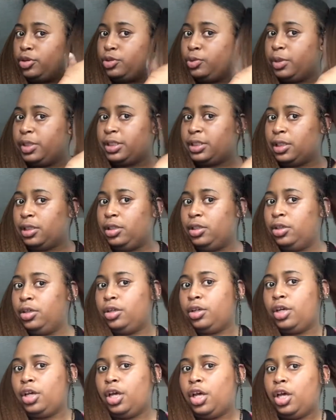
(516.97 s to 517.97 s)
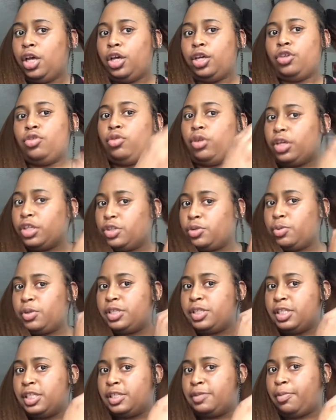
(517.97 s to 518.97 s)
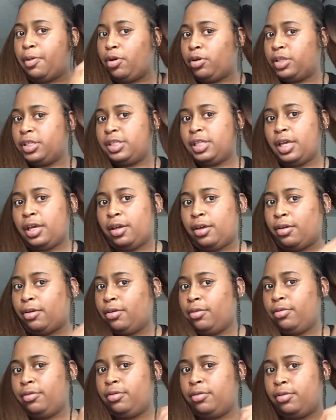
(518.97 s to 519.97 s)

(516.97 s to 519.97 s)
twist look, you can twist this ponytail